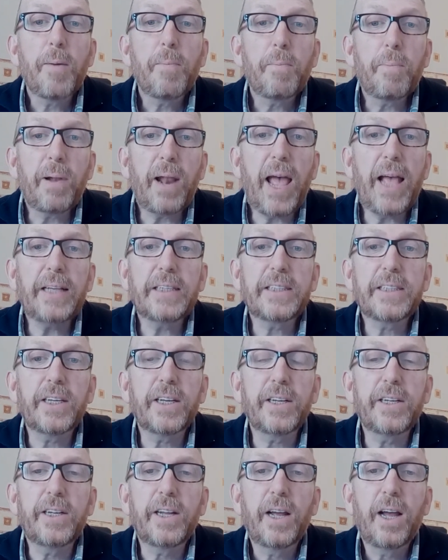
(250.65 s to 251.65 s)

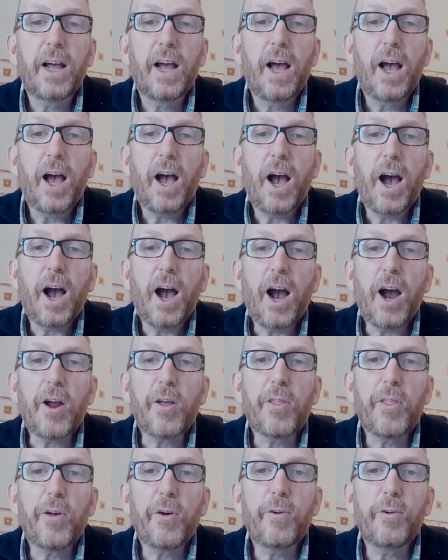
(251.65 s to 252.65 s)
blessed are
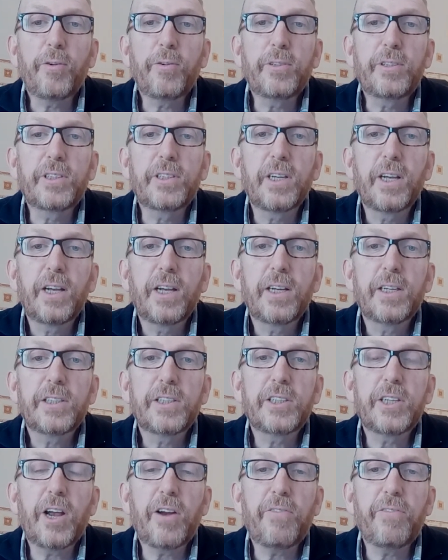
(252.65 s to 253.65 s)
those
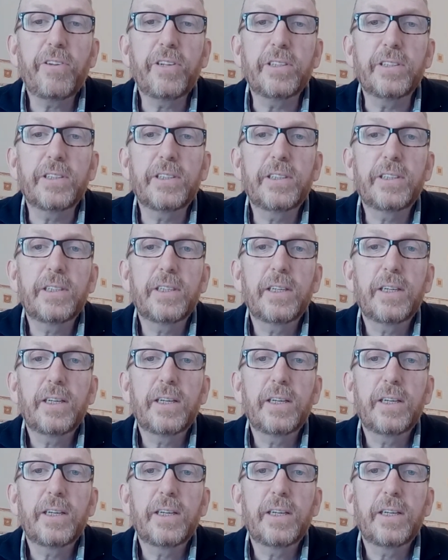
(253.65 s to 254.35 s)
servants."